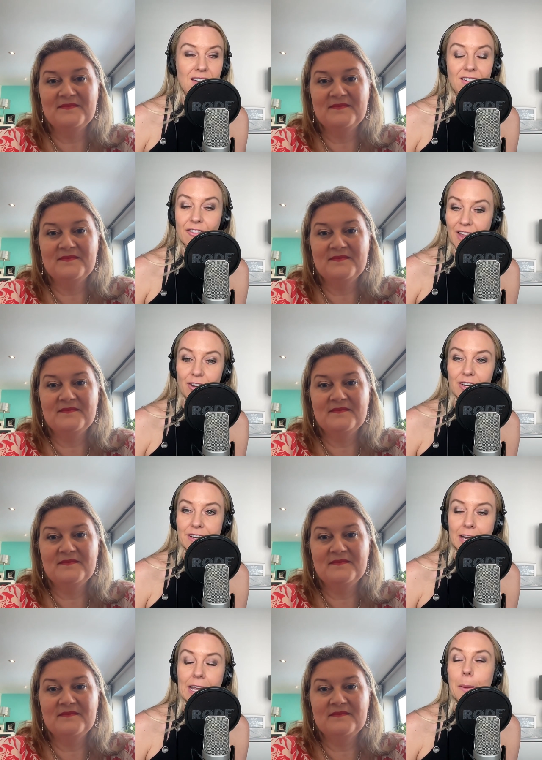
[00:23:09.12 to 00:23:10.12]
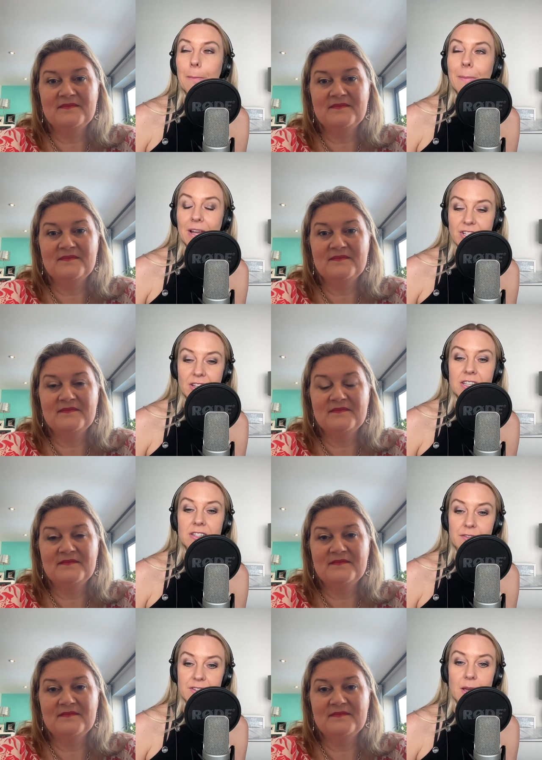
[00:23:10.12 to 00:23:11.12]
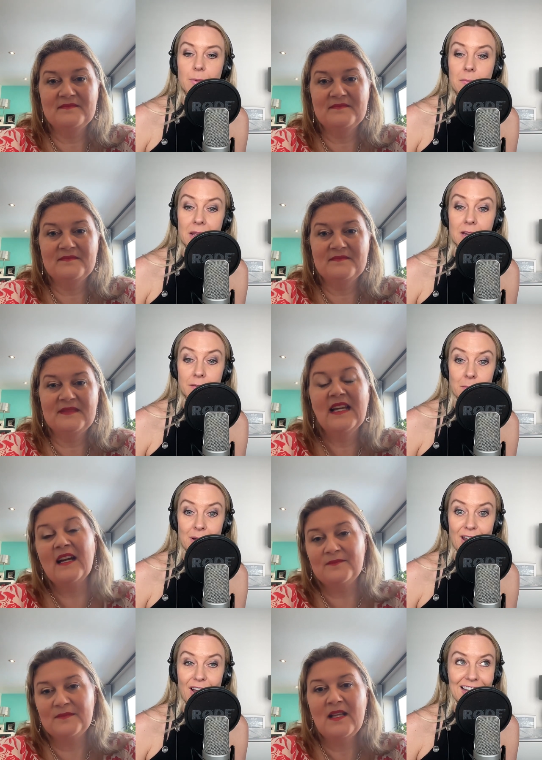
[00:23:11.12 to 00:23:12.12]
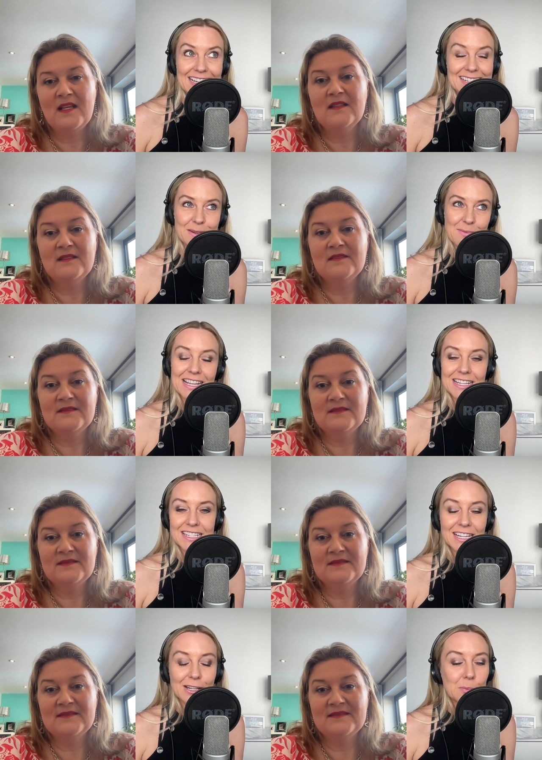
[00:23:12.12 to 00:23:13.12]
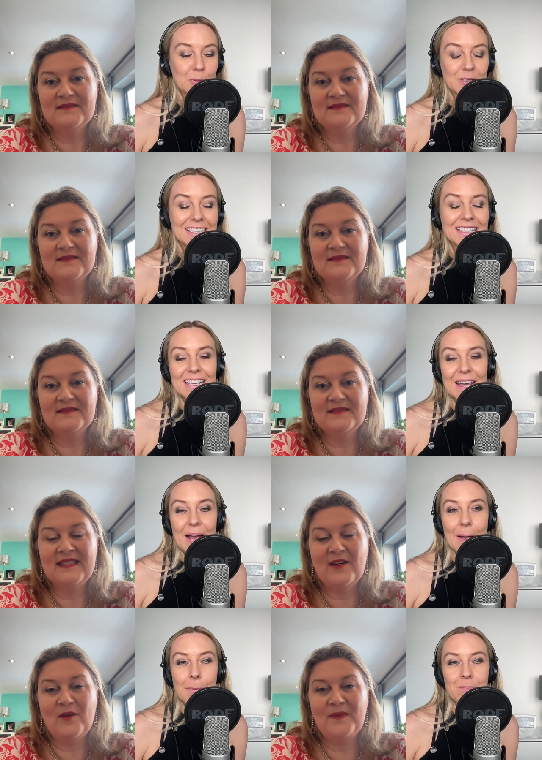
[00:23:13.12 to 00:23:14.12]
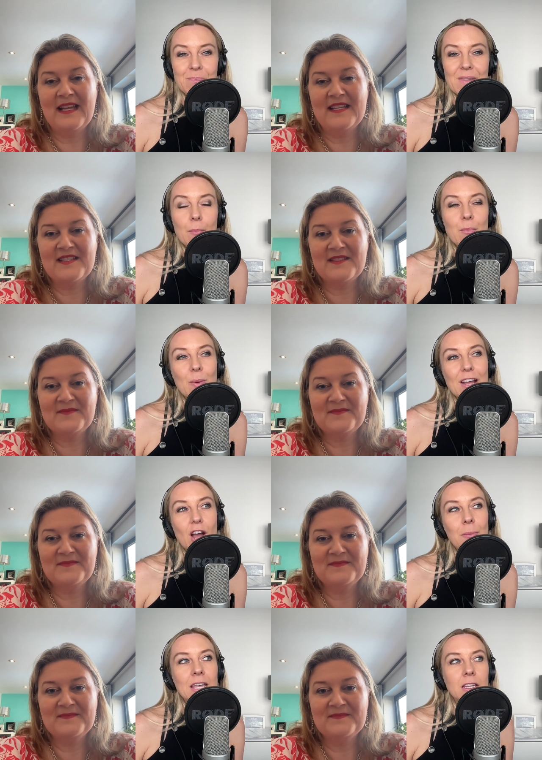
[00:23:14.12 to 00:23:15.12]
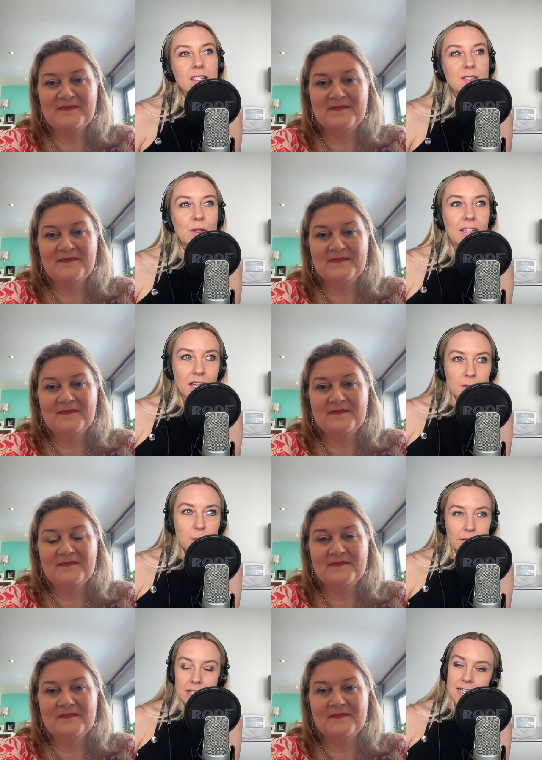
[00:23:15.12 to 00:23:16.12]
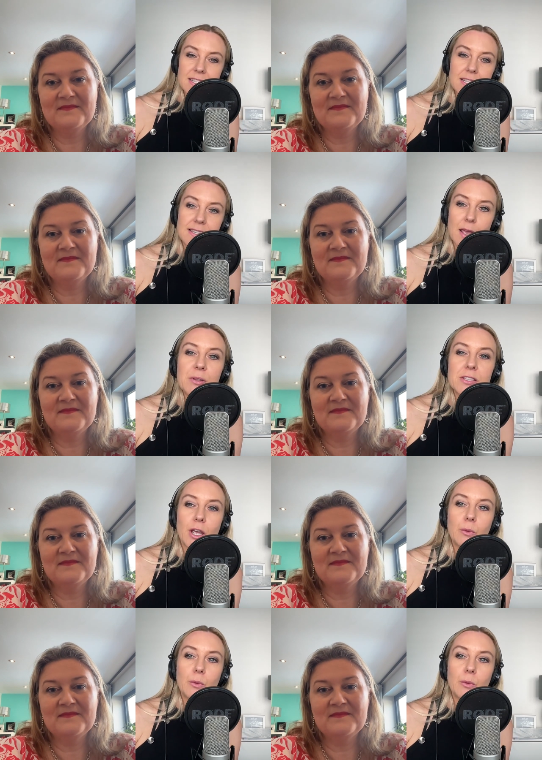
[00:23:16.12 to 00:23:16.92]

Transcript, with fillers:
Speaker 1: on that holiday, and I can imagine the difference that would have made for yeah. my highly stimulated little boy. Yeah, um, but we're coming in as we as we release this episode, we're